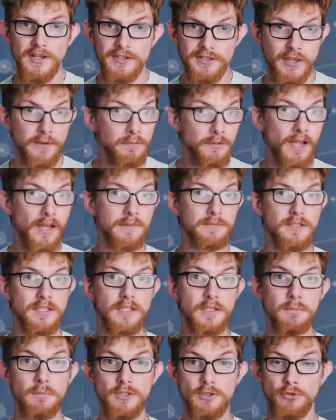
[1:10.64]
Sometimes
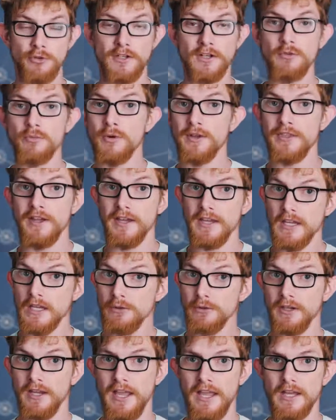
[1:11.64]
it can be treated with a
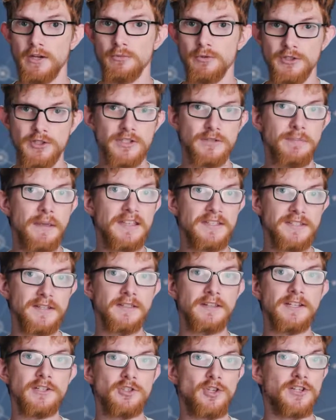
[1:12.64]
hearing aid, which is
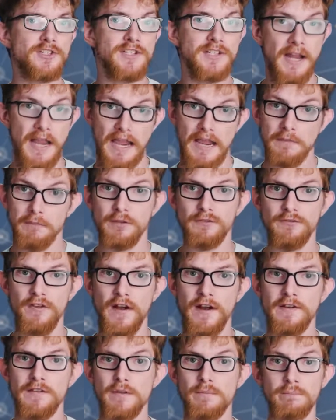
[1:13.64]
basically just an
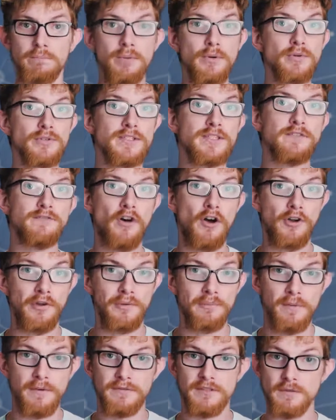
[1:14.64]
amplifier that boosts the
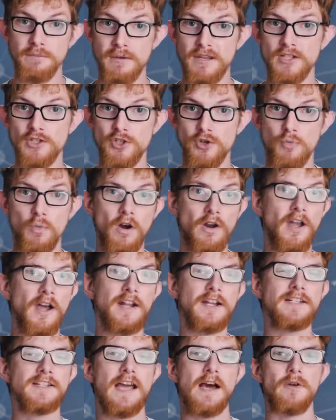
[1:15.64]
volume of speech while
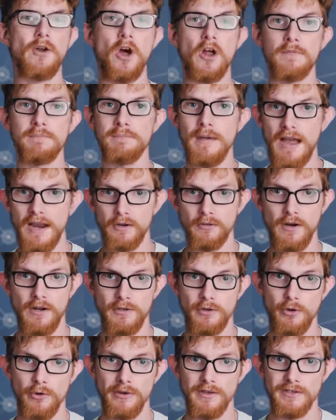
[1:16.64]
cutting down on
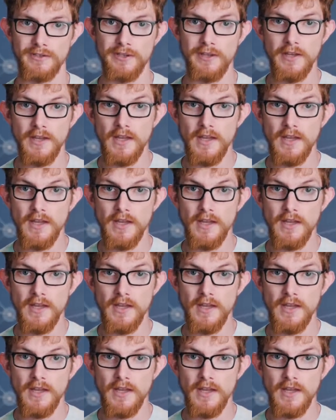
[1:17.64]
background noise.